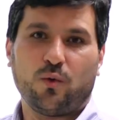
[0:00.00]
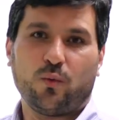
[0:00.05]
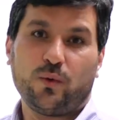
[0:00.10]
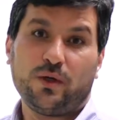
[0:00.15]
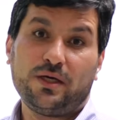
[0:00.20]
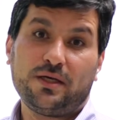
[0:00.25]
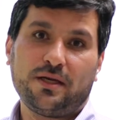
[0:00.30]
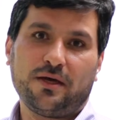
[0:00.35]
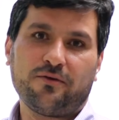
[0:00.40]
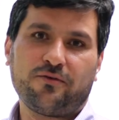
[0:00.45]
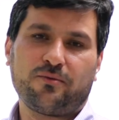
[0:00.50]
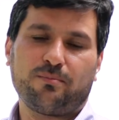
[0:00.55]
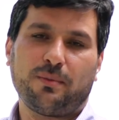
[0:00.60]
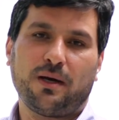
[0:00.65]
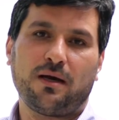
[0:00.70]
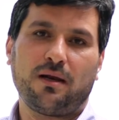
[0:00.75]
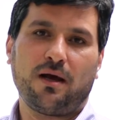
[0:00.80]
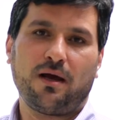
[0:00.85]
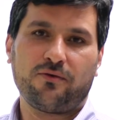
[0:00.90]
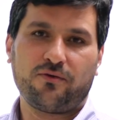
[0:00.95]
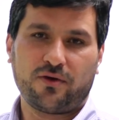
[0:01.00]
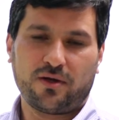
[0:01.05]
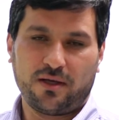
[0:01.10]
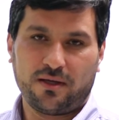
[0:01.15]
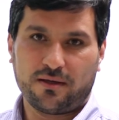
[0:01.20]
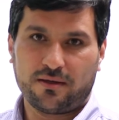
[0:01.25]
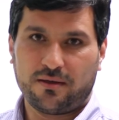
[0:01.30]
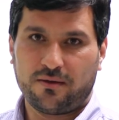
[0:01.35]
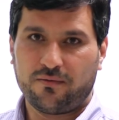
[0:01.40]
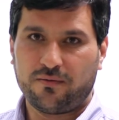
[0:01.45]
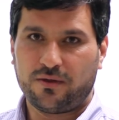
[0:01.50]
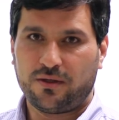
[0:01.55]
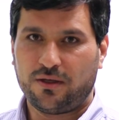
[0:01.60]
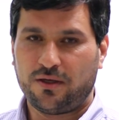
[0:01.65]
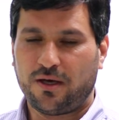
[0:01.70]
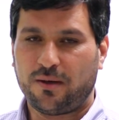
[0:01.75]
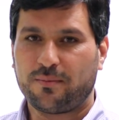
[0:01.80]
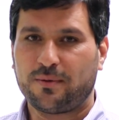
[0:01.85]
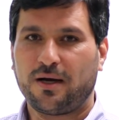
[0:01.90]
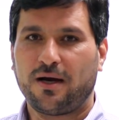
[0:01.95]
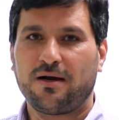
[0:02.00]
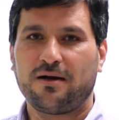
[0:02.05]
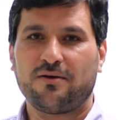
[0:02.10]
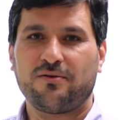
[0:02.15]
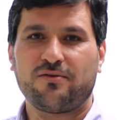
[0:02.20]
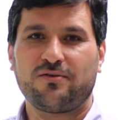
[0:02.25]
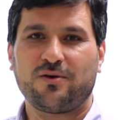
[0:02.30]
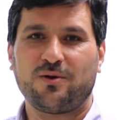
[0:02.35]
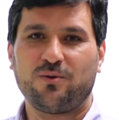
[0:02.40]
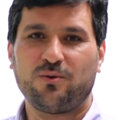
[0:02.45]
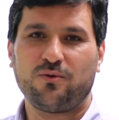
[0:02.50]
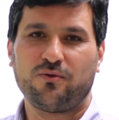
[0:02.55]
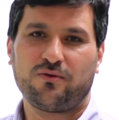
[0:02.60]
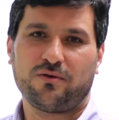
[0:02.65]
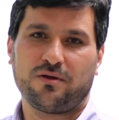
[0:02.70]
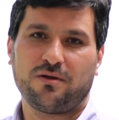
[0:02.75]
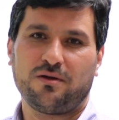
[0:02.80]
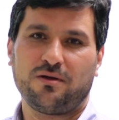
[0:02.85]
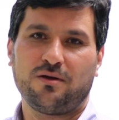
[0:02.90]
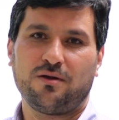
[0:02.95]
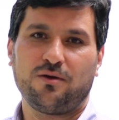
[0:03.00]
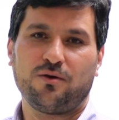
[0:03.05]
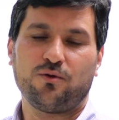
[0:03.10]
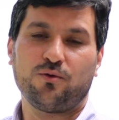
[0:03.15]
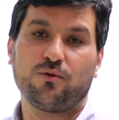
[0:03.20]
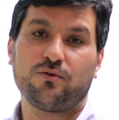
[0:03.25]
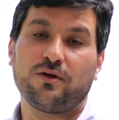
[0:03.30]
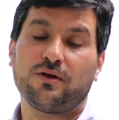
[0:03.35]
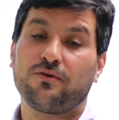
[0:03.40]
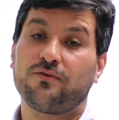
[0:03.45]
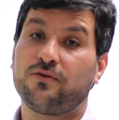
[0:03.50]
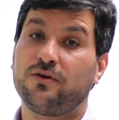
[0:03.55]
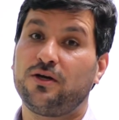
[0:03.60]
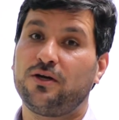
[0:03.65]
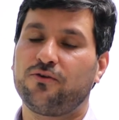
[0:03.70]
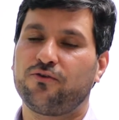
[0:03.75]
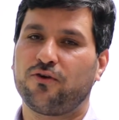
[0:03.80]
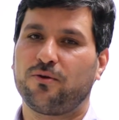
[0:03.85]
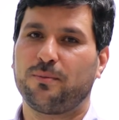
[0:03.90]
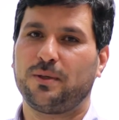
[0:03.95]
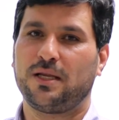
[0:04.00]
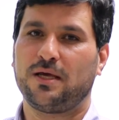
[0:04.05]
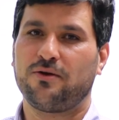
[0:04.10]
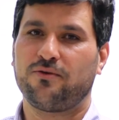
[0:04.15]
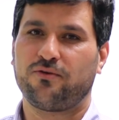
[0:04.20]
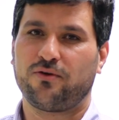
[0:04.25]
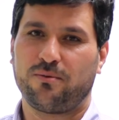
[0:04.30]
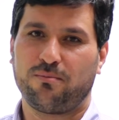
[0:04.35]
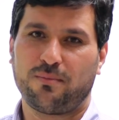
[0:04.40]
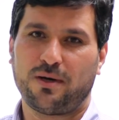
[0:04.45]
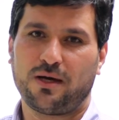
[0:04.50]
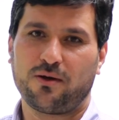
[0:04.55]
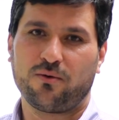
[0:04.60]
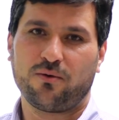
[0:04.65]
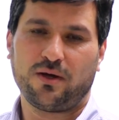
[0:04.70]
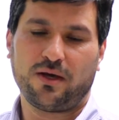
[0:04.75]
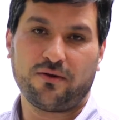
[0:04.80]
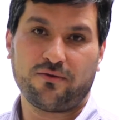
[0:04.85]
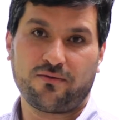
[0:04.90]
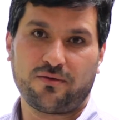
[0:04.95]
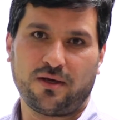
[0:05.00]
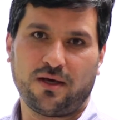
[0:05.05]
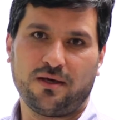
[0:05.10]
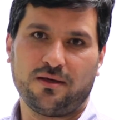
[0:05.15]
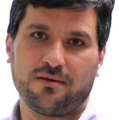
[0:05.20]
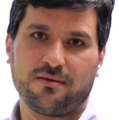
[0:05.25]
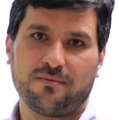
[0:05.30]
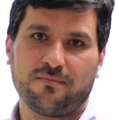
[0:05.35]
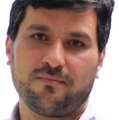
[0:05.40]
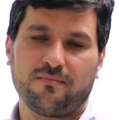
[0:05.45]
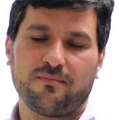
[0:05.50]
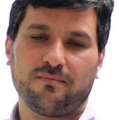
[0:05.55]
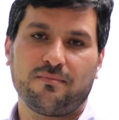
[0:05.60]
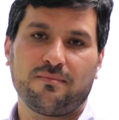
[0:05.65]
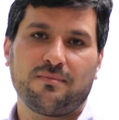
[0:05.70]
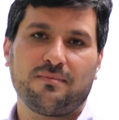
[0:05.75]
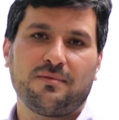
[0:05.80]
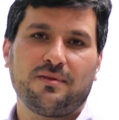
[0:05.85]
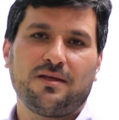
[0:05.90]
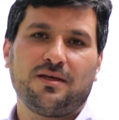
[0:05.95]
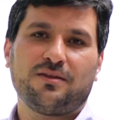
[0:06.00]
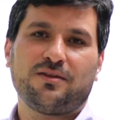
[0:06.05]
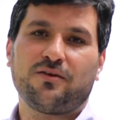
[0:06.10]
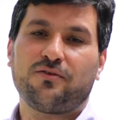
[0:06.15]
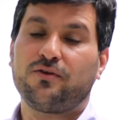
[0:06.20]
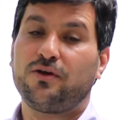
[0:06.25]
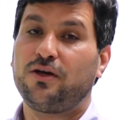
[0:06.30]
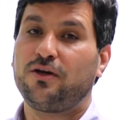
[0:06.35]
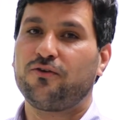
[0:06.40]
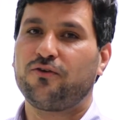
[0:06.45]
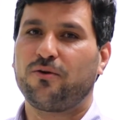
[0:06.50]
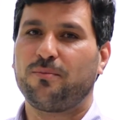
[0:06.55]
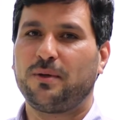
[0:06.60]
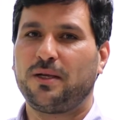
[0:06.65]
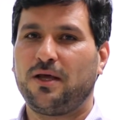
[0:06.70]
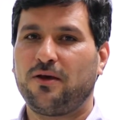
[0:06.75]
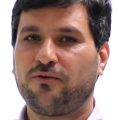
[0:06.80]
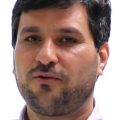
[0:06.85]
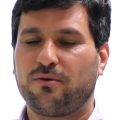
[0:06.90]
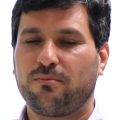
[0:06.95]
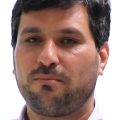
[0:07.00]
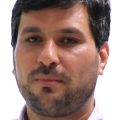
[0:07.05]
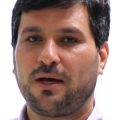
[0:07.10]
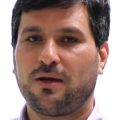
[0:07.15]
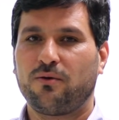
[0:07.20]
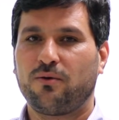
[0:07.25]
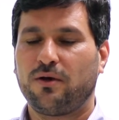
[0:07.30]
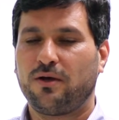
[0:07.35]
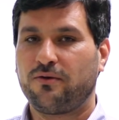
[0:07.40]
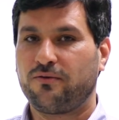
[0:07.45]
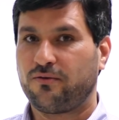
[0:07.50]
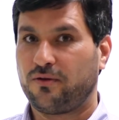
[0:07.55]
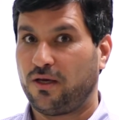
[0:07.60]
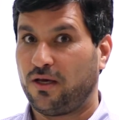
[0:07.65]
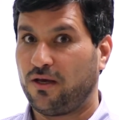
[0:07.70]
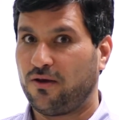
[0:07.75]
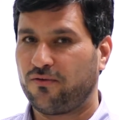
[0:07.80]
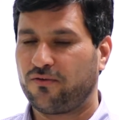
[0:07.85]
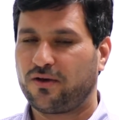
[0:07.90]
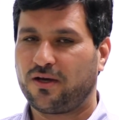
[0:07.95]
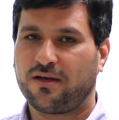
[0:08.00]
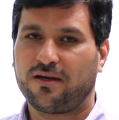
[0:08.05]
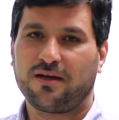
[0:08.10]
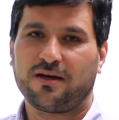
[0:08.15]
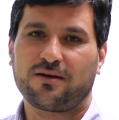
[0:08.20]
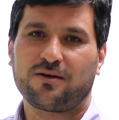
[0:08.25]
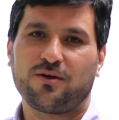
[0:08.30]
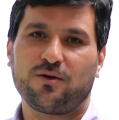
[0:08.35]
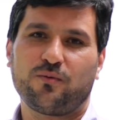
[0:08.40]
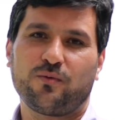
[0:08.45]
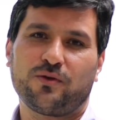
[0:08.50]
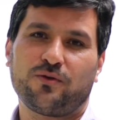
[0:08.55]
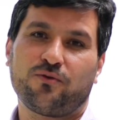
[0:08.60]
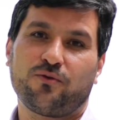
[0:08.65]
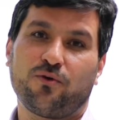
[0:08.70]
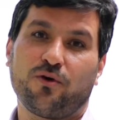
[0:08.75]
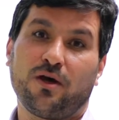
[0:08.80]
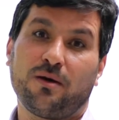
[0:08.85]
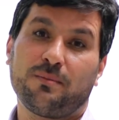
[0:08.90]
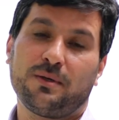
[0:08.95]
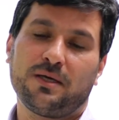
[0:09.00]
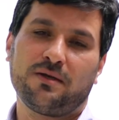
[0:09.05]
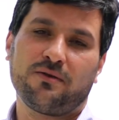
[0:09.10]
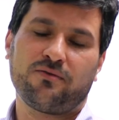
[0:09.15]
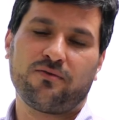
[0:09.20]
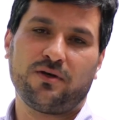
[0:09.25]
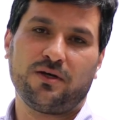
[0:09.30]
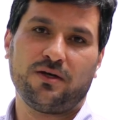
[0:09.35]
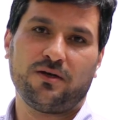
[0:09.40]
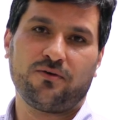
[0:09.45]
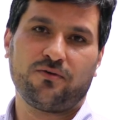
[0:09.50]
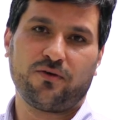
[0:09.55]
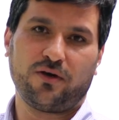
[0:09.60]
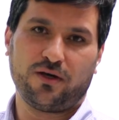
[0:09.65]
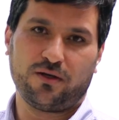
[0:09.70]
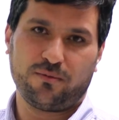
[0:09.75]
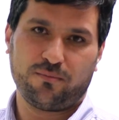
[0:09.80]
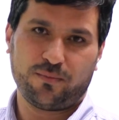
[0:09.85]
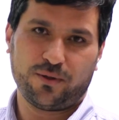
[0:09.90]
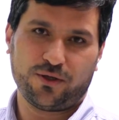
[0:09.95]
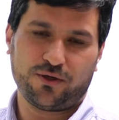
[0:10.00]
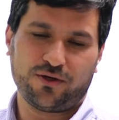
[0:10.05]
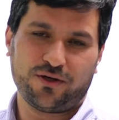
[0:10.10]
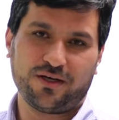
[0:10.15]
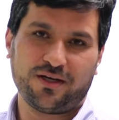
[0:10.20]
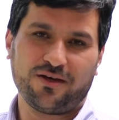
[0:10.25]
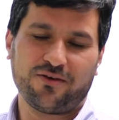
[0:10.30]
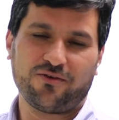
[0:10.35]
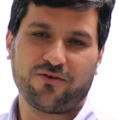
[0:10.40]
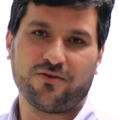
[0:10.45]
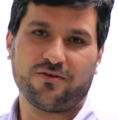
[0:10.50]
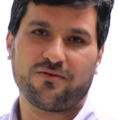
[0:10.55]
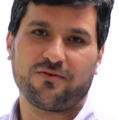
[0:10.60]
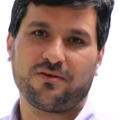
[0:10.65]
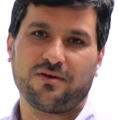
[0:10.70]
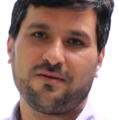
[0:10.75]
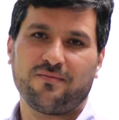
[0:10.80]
We test biological activity of garden solution using seed germination bioassay. The seed germination bioassay is conducted with soybean seeds in petri dishes.